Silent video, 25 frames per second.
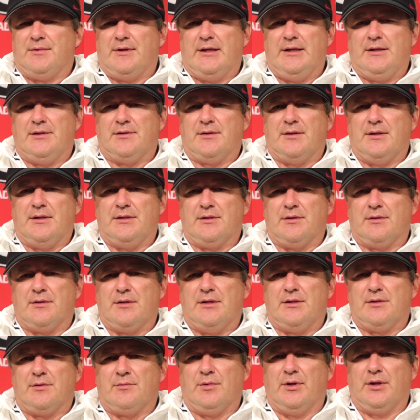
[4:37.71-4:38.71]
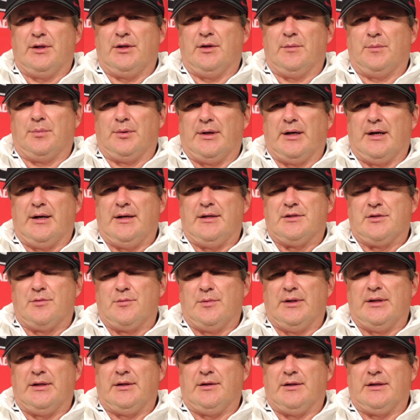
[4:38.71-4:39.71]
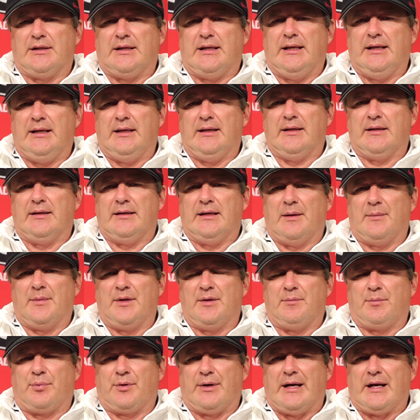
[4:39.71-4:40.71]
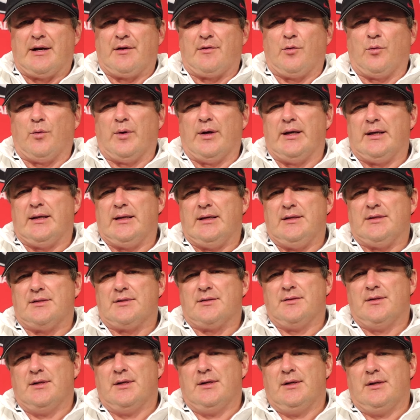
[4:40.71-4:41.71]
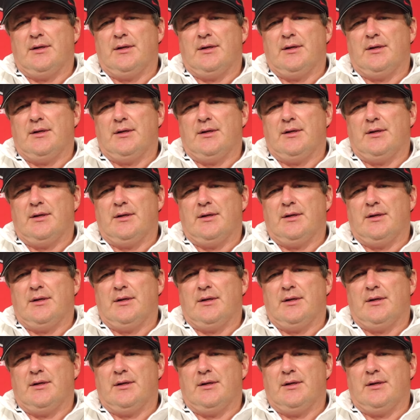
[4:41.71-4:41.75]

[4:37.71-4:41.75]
He's a really good player. He's a really good kid, and I've been proud of the way he's